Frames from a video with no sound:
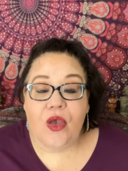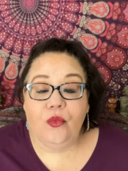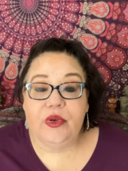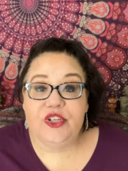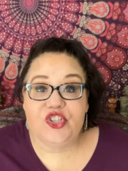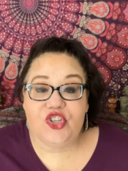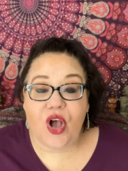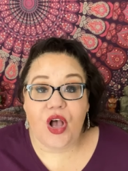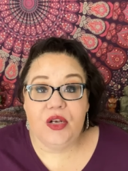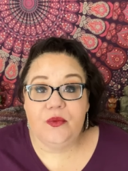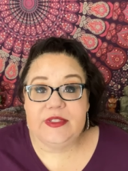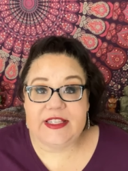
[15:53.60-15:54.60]
When
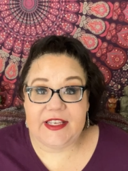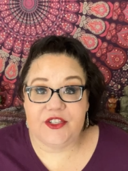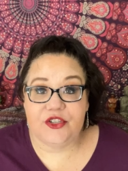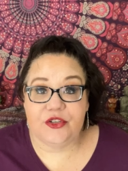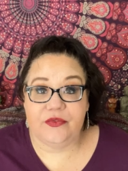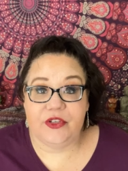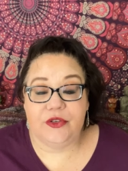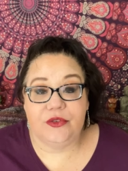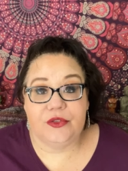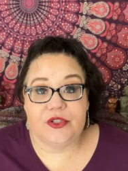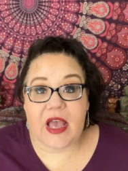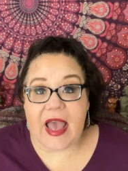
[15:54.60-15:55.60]
Shawn was
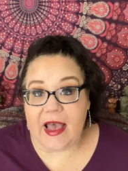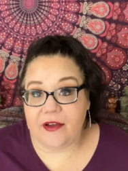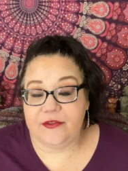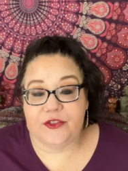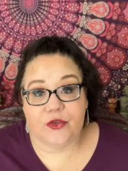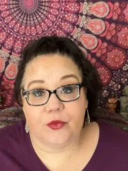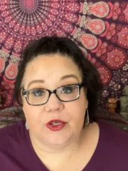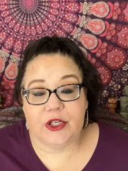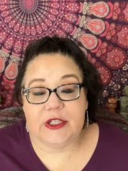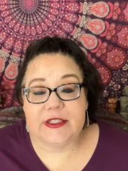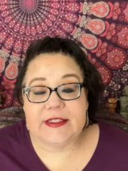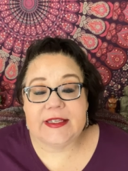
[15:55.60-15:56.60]
interviewed
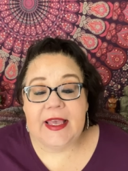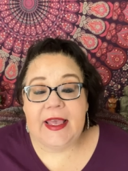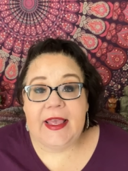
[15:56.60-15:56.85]
afterwards,